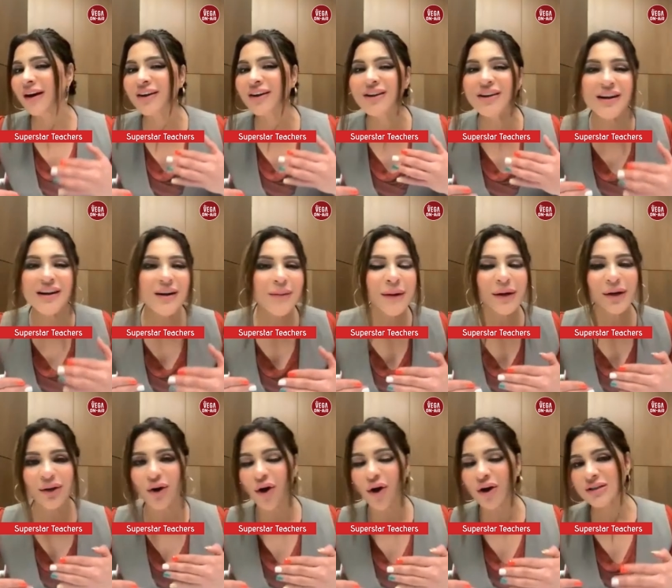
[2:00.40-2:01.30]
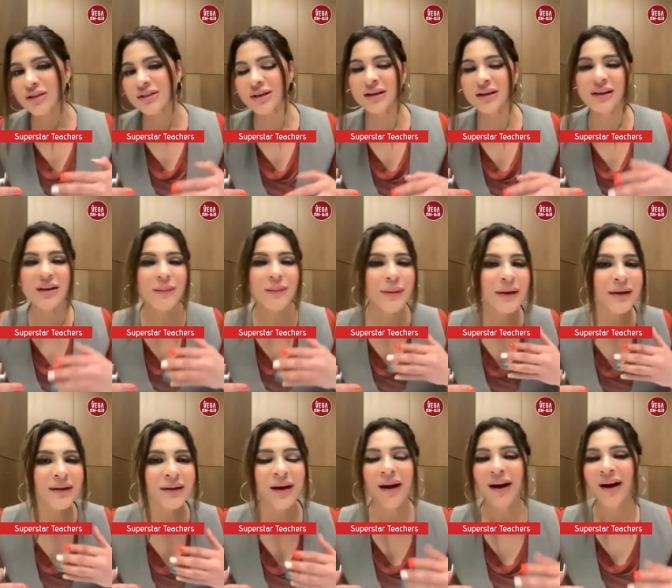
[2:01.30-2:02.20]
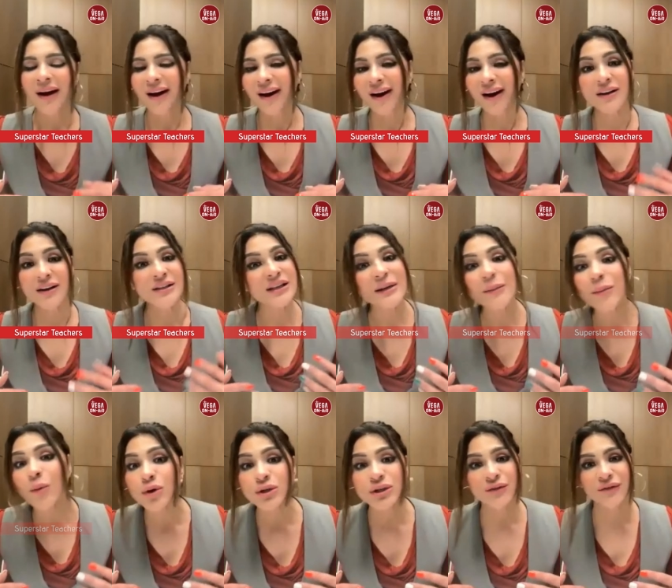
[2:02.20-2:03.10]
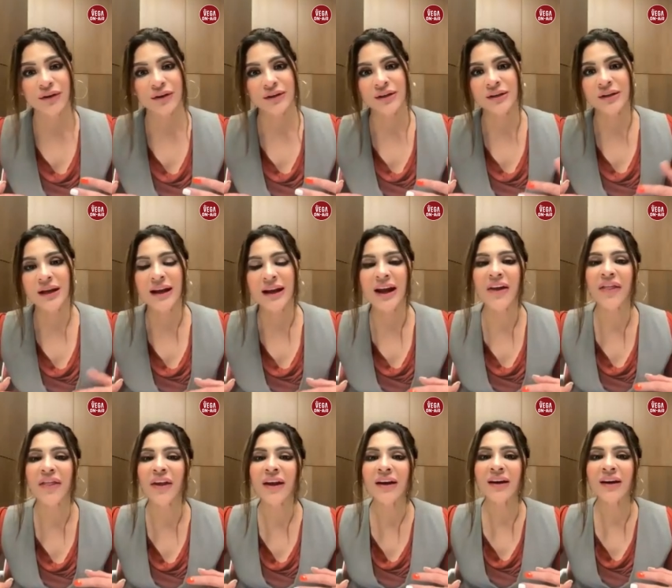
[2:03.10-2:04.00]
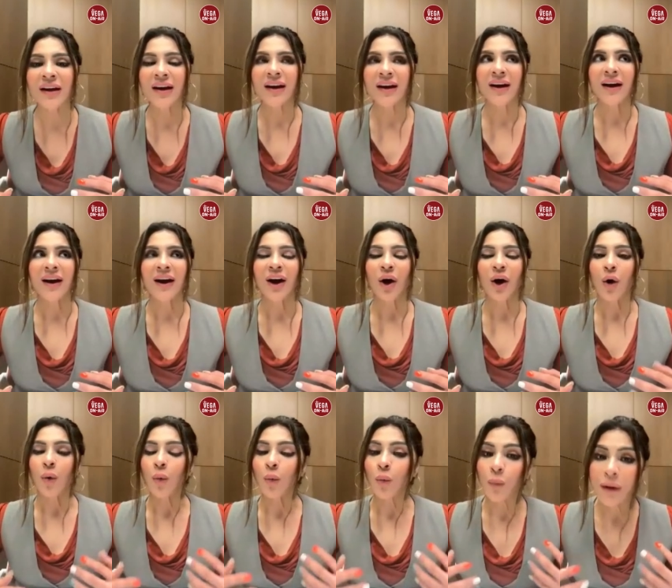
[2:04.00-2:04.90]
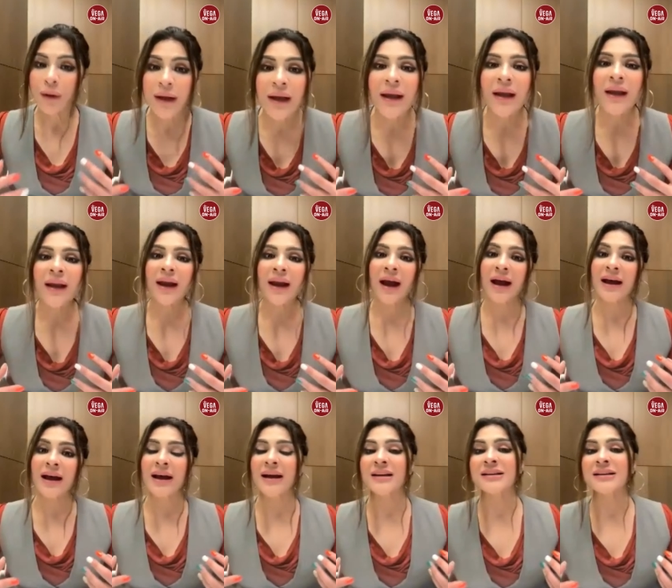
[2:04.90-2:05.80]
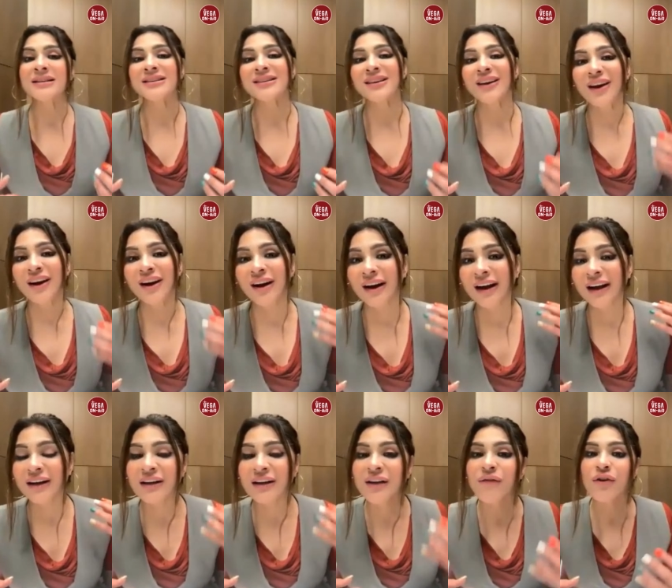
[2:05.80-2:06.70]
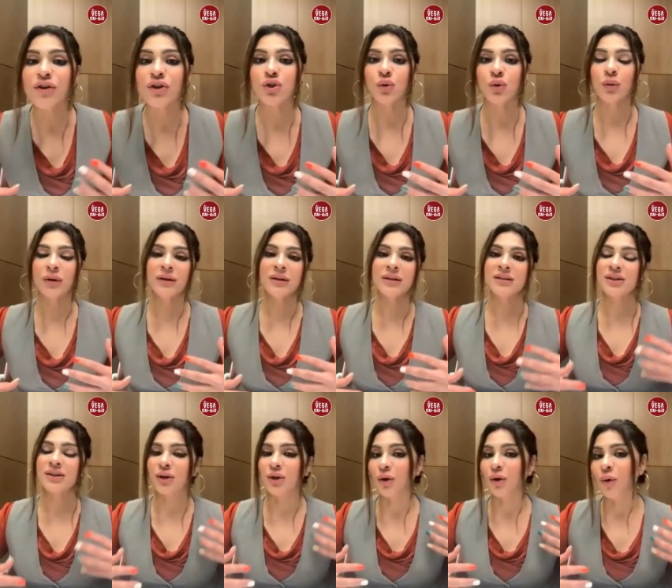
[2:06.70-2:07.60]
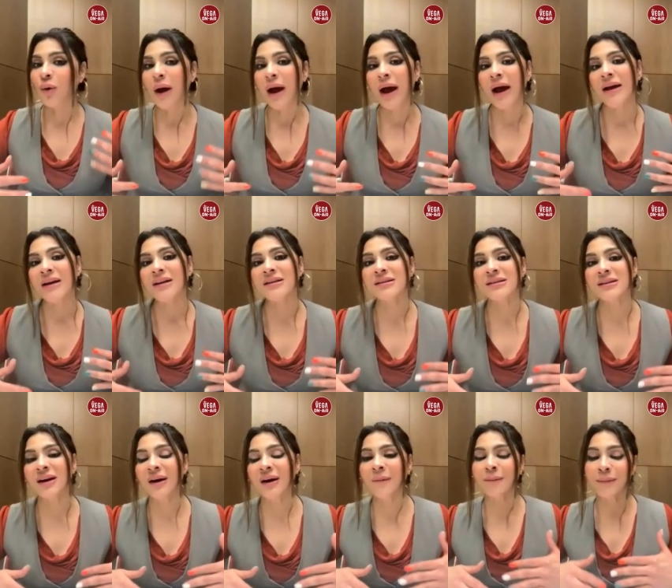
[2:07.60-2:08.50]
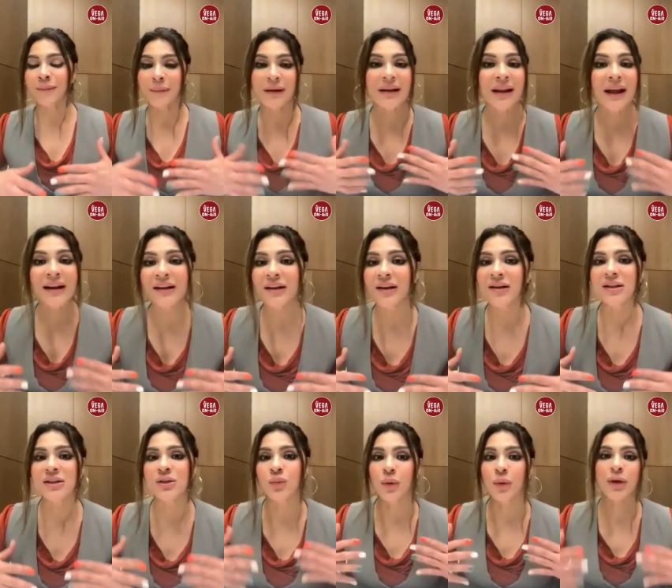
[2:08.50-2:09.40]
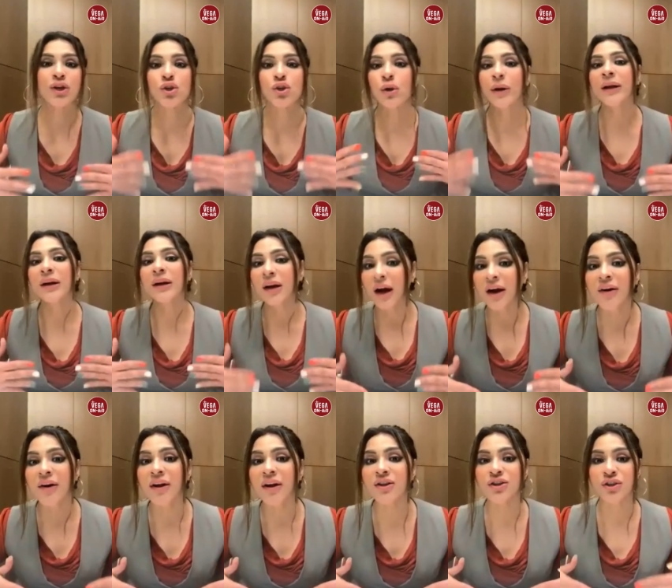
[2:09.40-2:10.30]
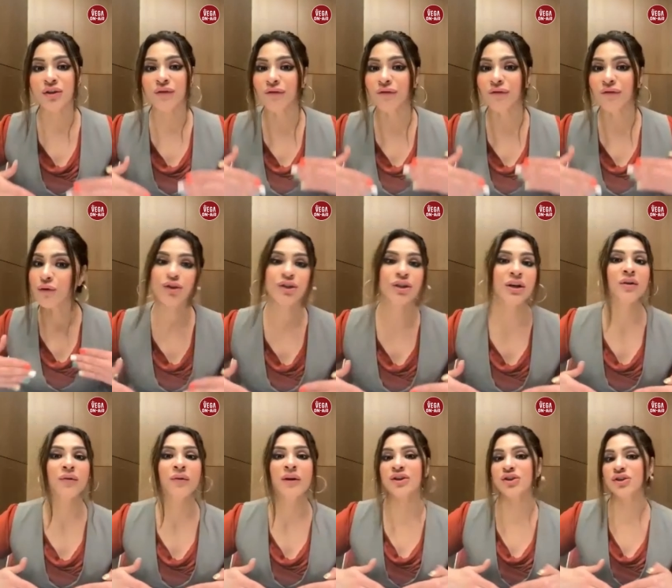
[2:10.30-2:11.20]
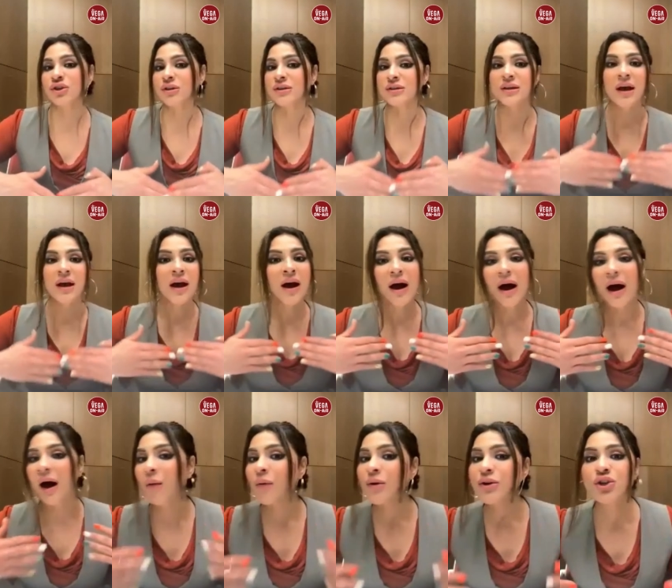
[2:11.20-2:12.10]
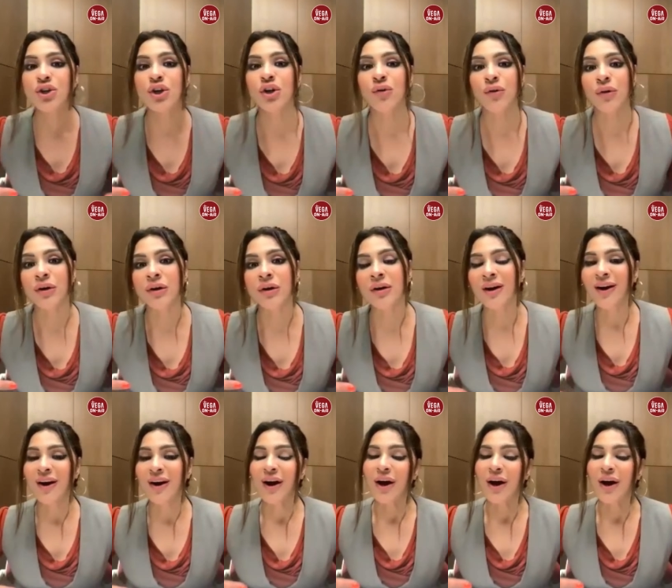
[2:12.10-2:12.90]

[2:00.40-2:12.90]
a little bit lost, a little bit uh, demotivated. And I think we as individuals, you know, as uh, millennials, we should encourage the future generations, our children,